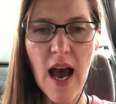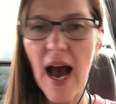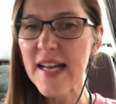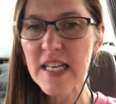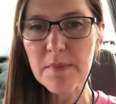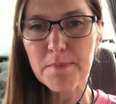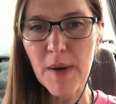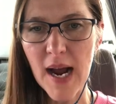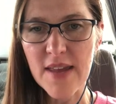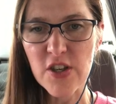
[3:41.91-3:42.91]
I didn't
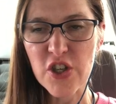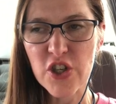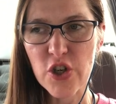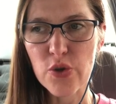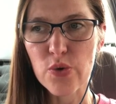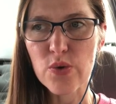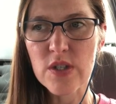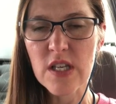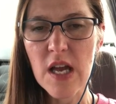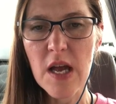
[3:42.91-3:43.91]
buy the
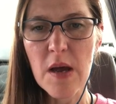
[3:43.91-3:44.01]
shoes